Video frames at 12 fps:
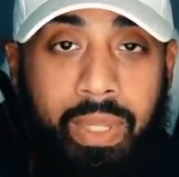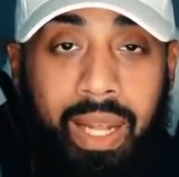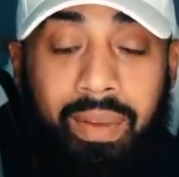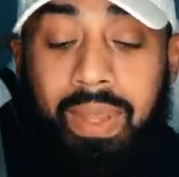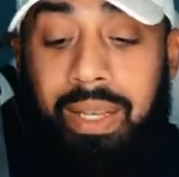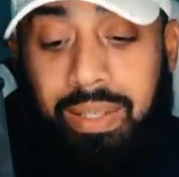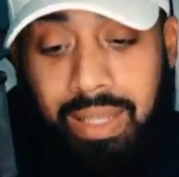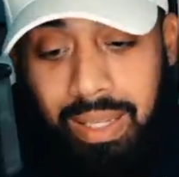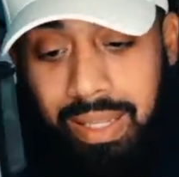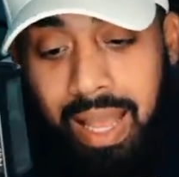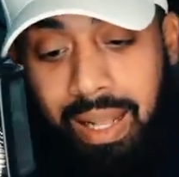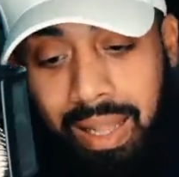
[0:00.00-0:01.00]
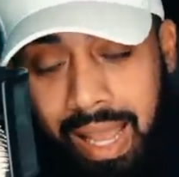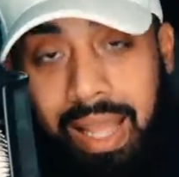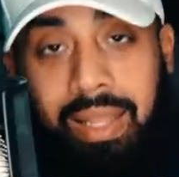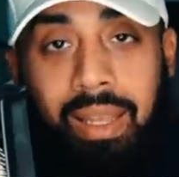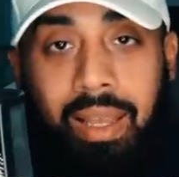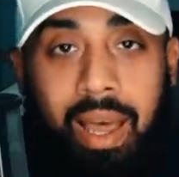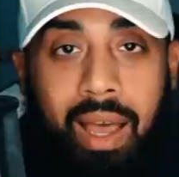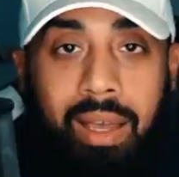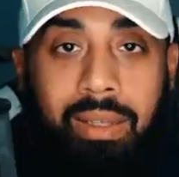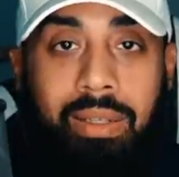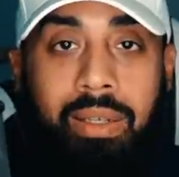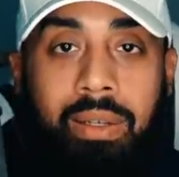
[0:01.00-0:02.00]
And if they stick that landing,
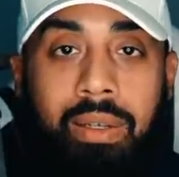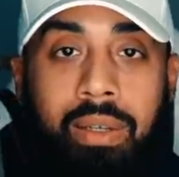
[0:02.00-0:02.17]
guys,